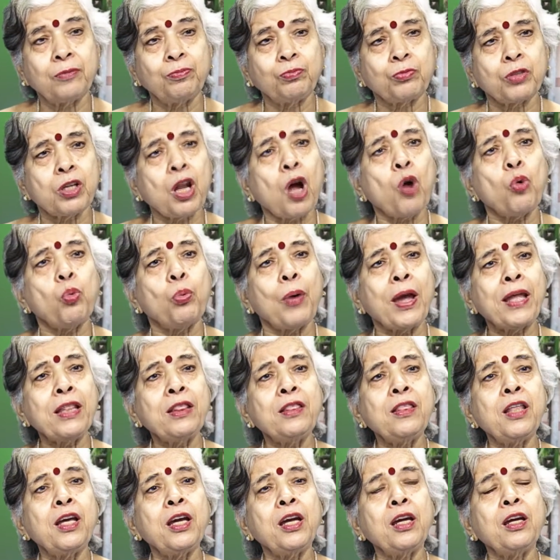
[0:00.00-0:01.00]
Now, when
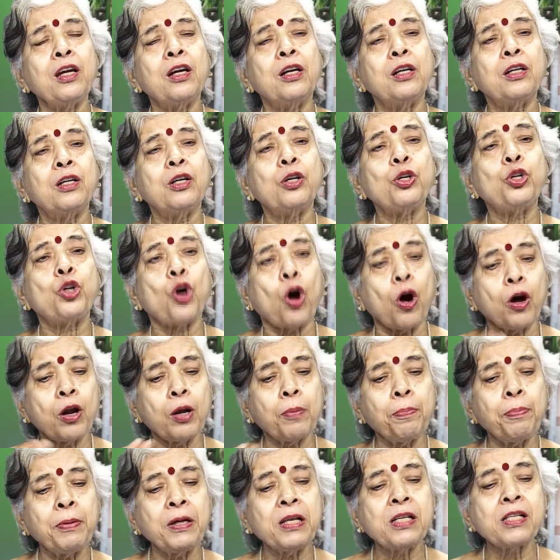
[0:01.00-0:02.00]
the
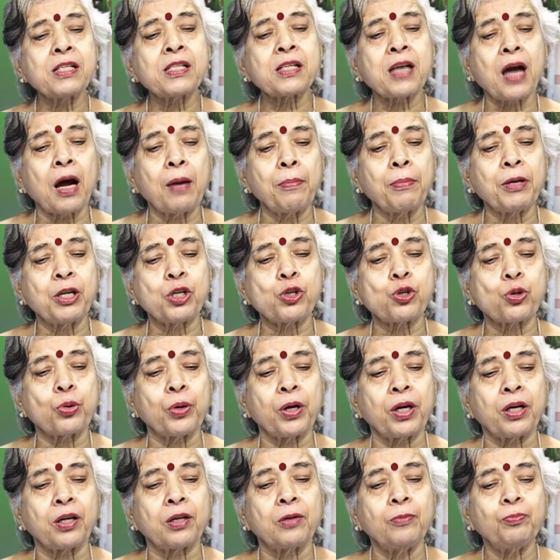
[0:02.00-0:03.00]
Europeans come into
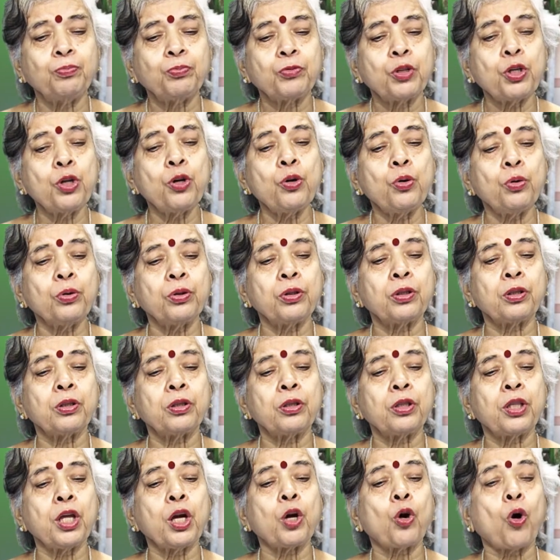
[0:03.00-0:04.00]
it,
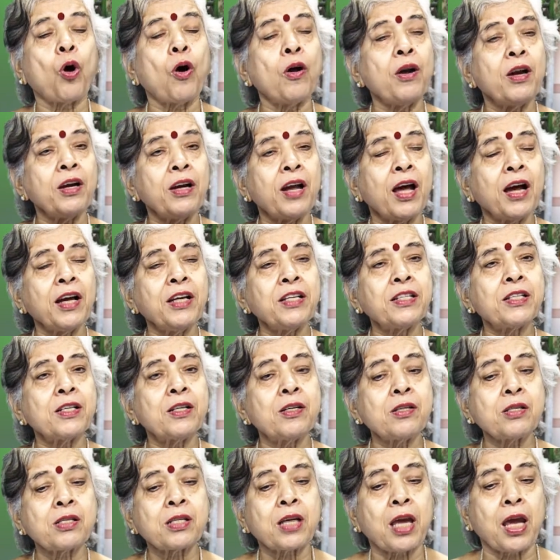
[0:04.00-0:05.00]
the
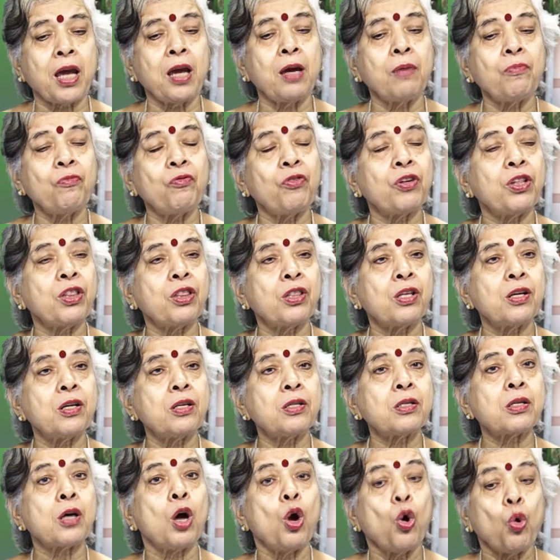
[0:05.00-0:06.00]
colonizers came with
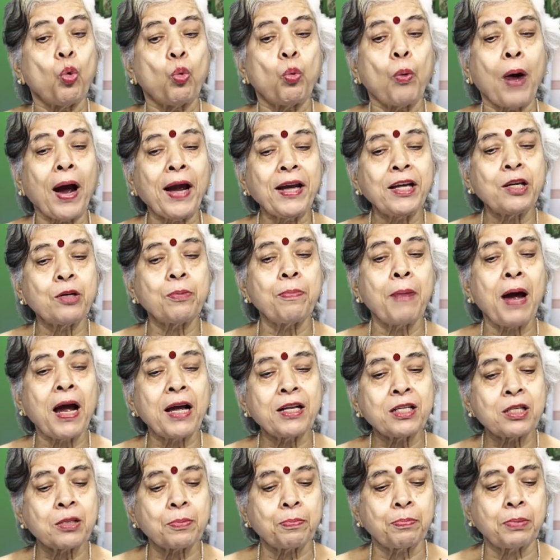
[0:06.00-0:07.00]
this white
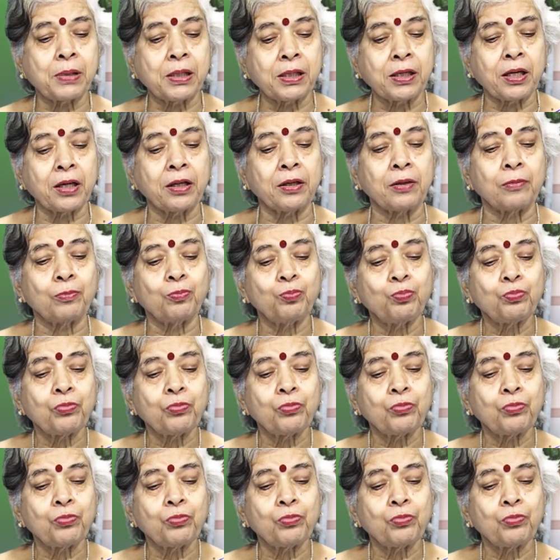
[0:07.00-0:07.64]
man's burden.